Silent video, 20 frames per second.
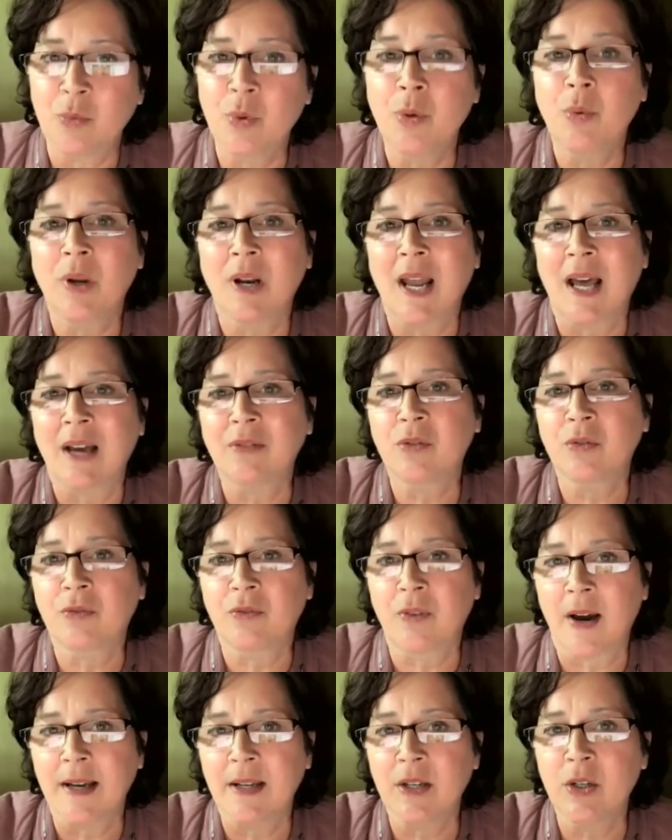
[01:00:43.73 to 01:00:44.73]
We will have to
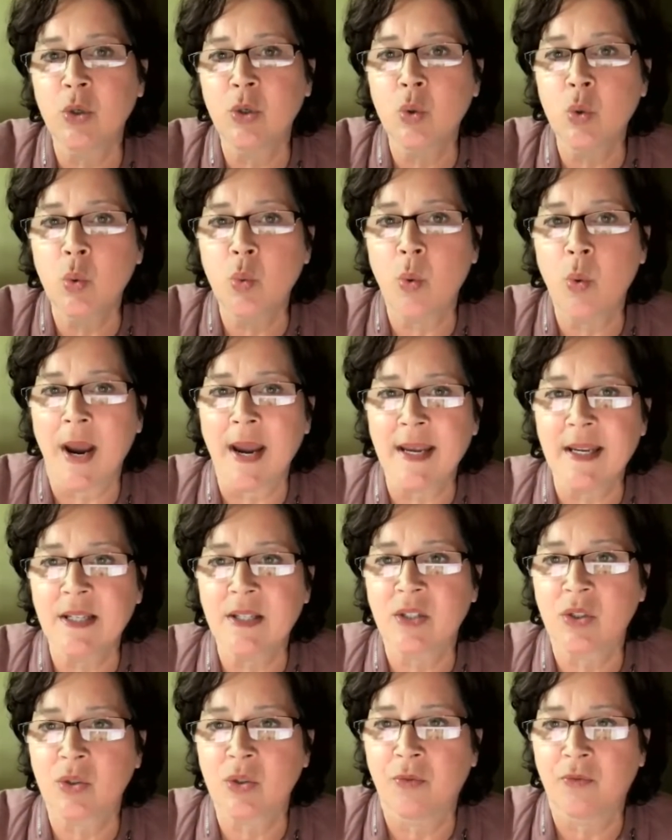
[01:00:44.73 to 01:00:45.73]
find new
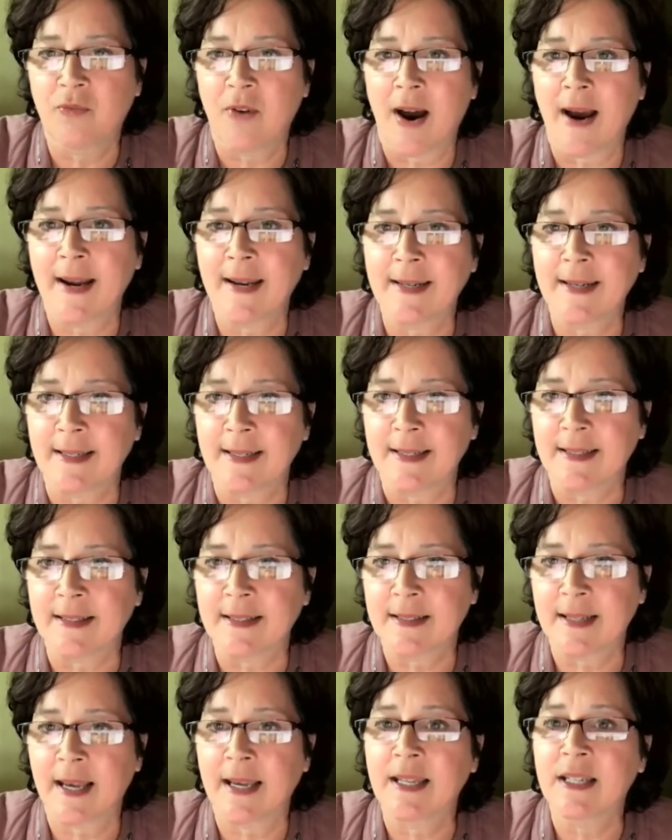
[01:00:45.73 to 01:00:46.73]
ways to
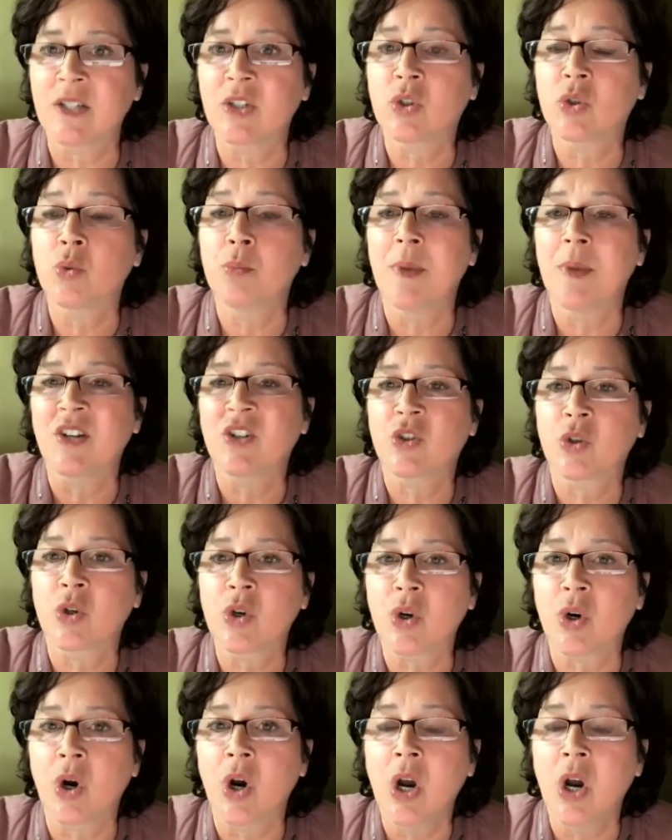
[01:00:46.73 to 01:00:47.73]
finance and to make
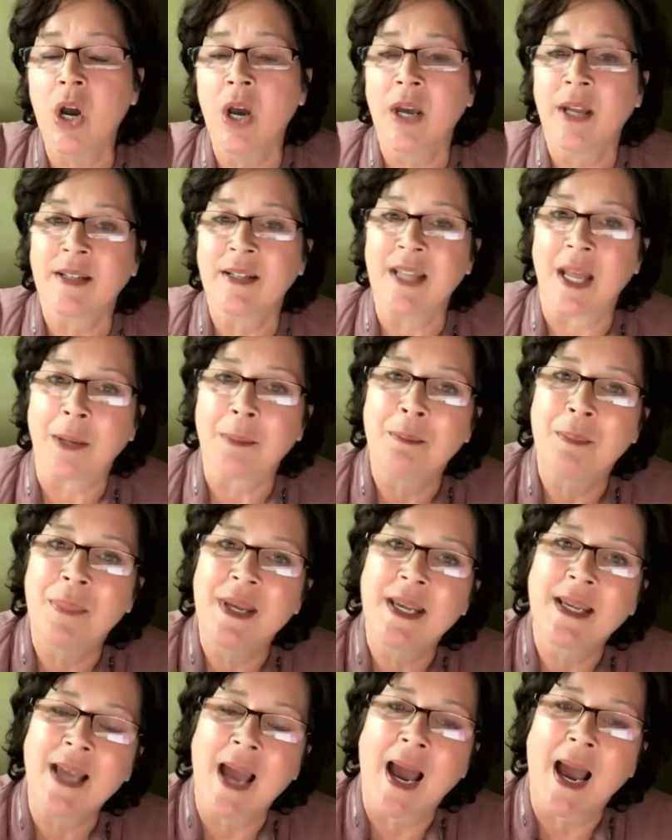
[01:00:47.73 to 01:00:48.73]
sure that
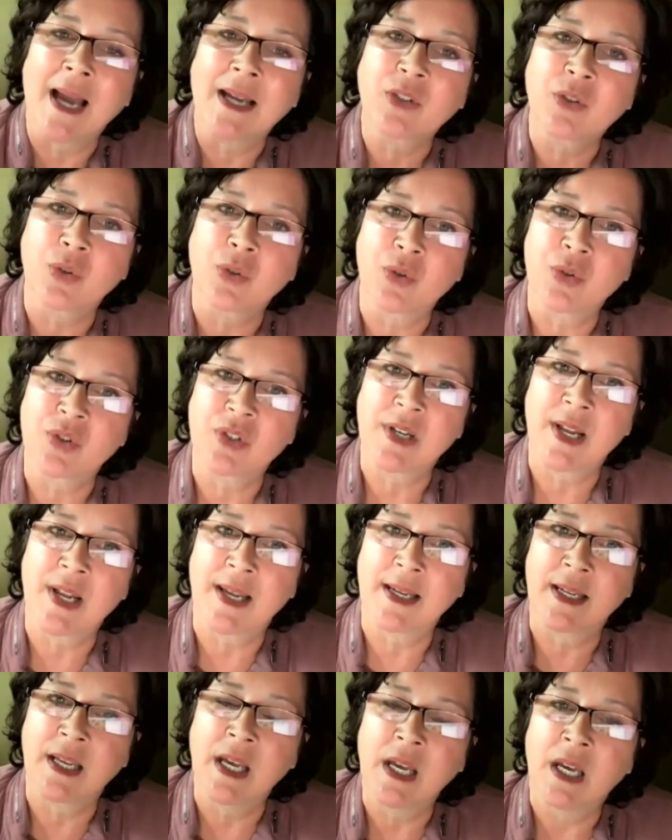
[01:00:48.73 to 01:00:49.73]
big actors
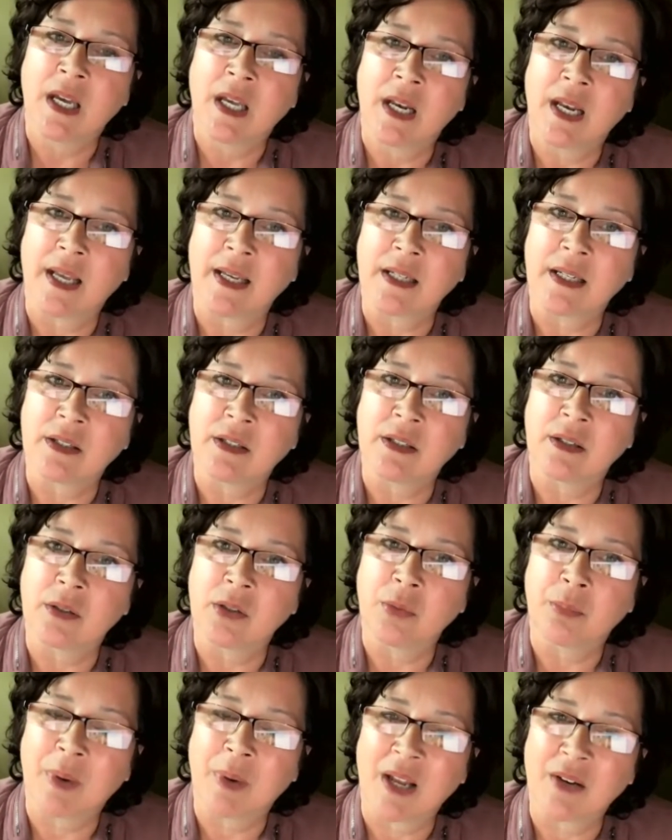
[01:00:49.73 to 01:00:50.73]
like
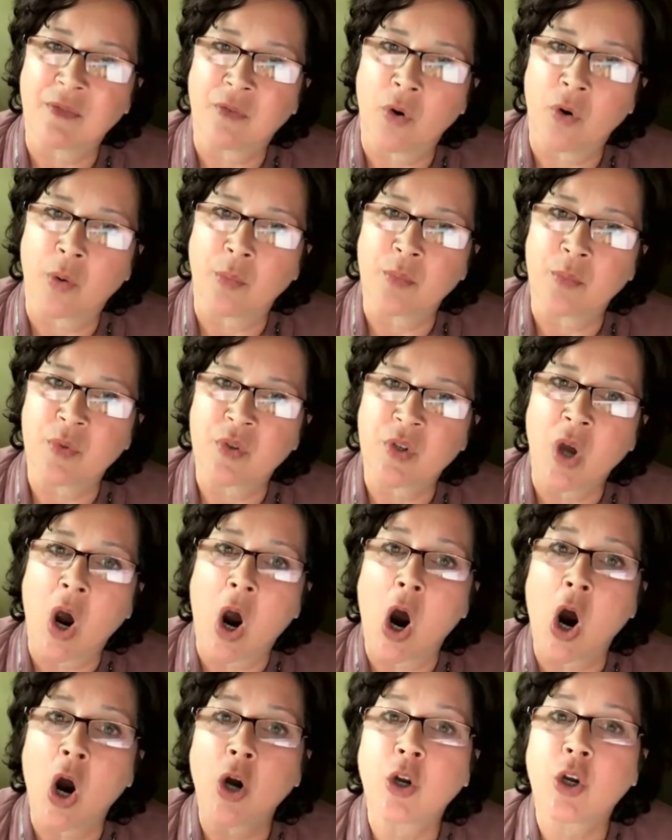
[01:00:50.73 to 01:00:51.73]
the platforms
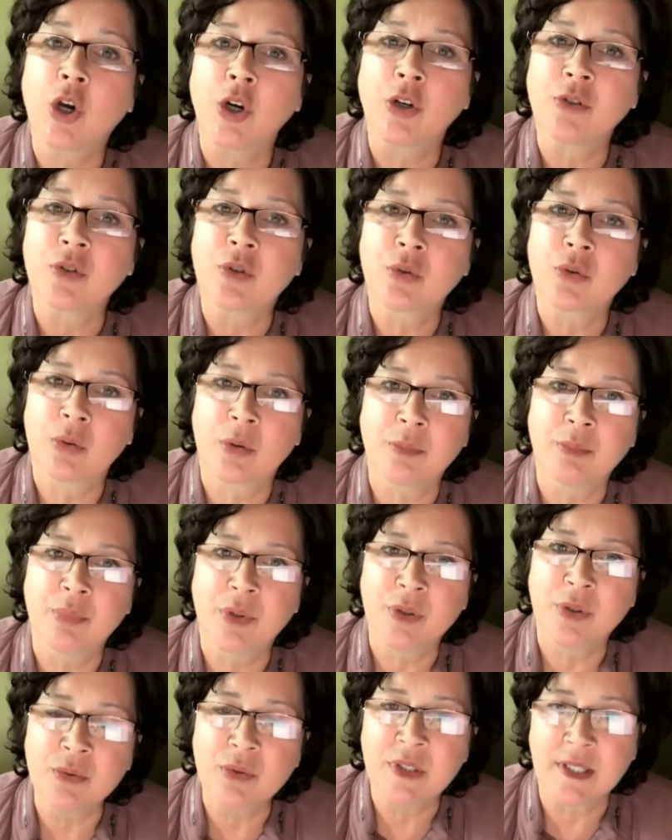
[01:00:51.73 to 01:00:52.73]
are
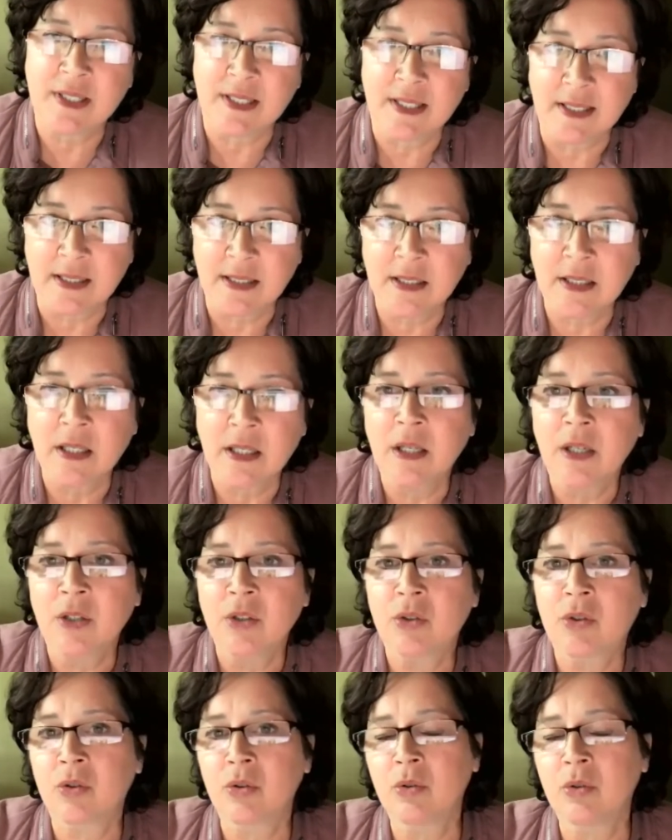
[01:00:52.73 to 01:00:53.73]
contributing
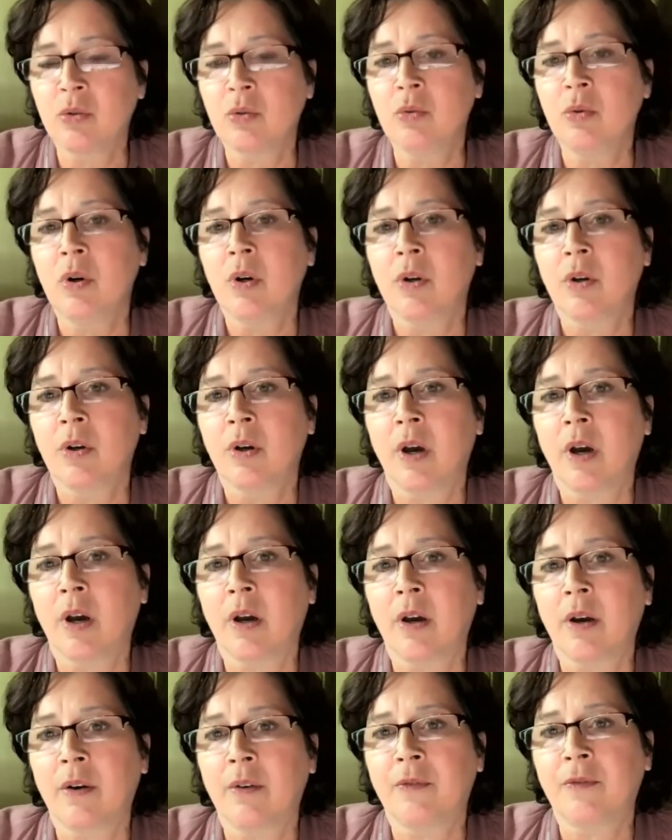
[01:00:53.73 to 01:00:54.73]
to
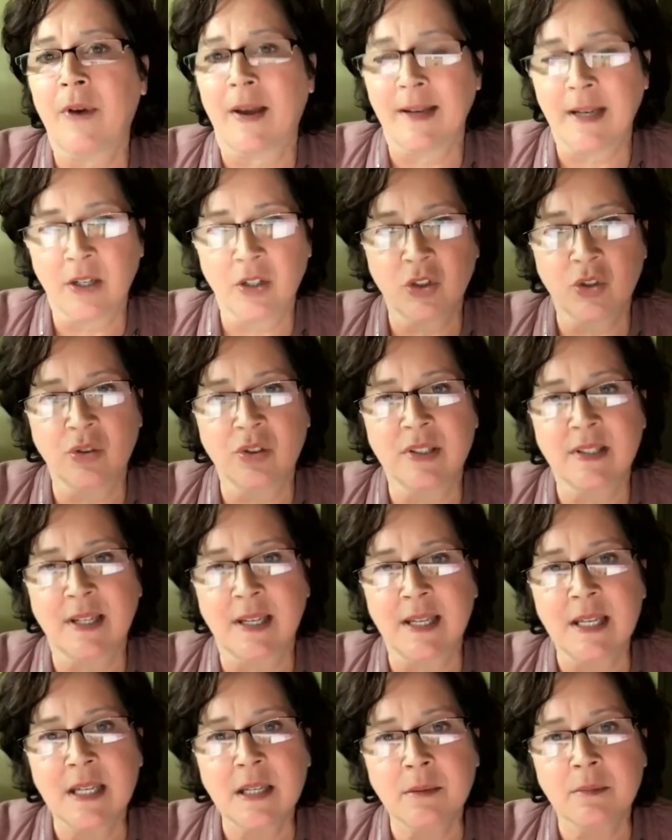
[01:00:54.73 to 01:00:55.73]
financial
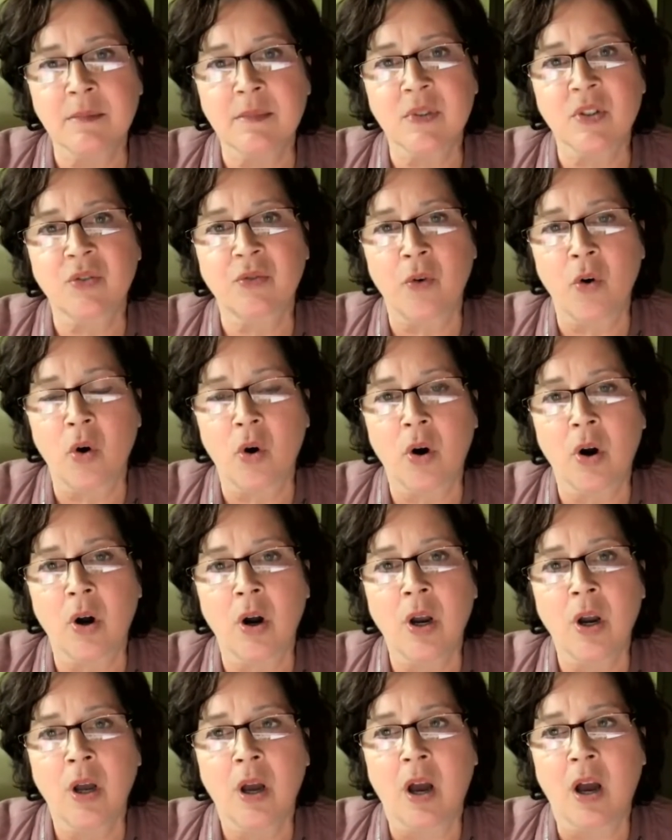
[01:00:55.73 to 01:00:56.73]
schemes
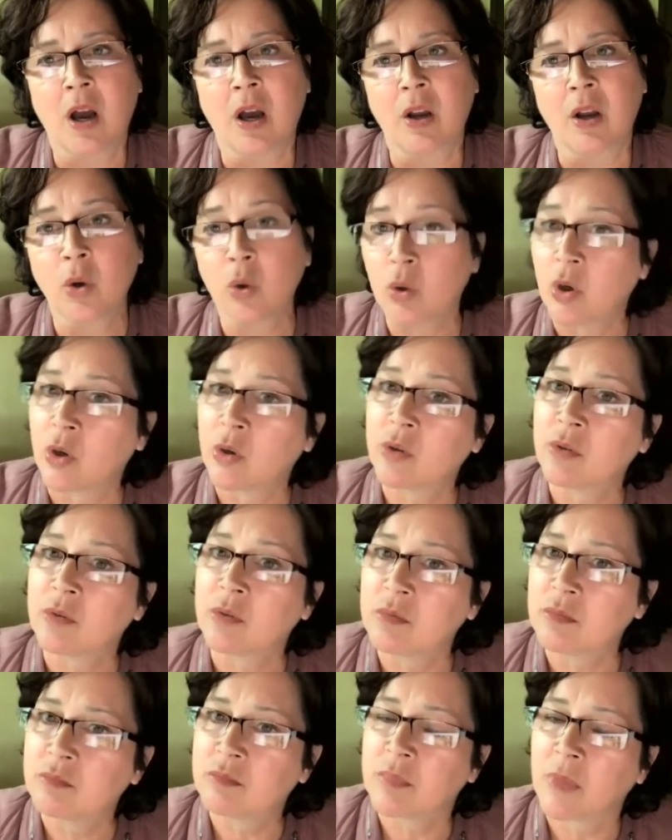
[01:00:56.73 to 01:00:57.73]
for
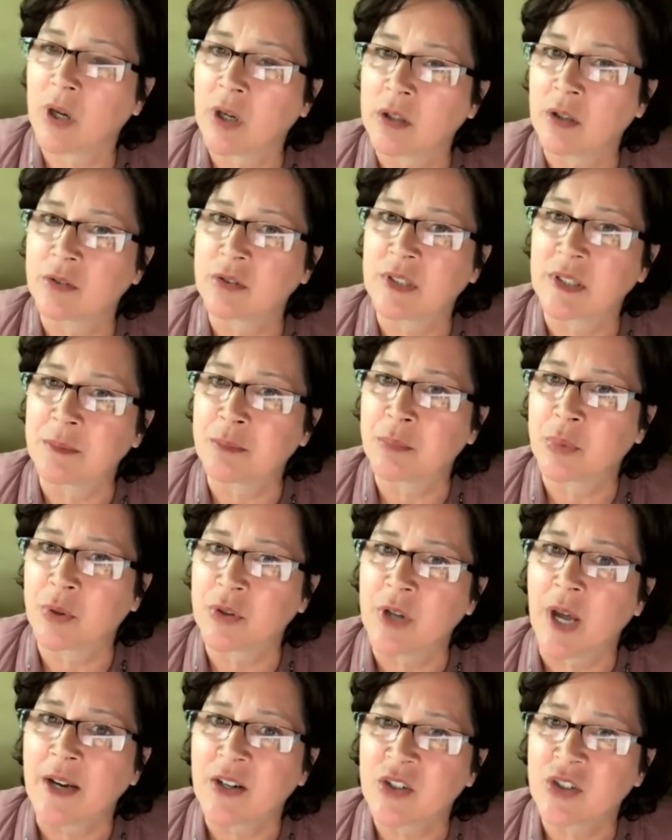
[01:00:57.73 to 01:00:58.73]
local content
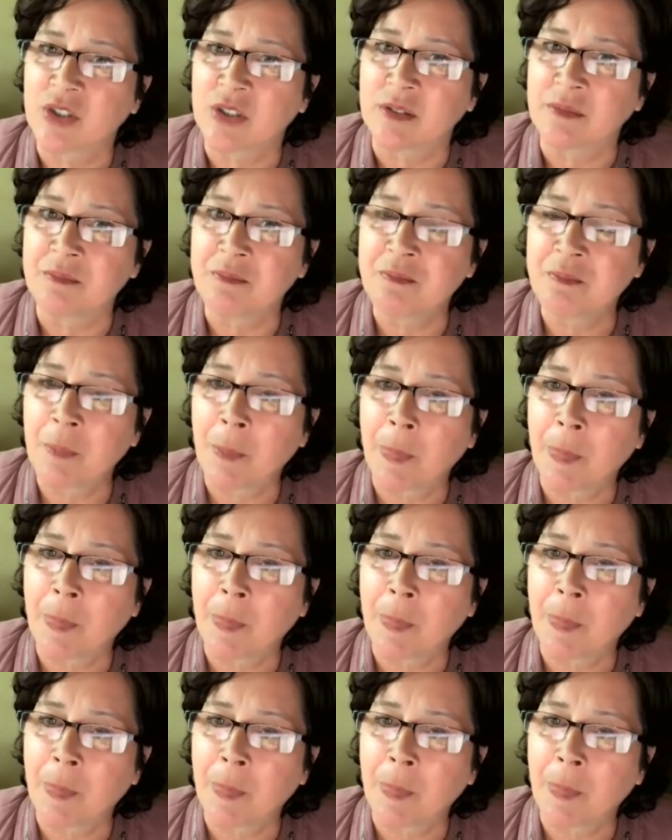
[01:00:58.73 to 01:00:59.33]
production.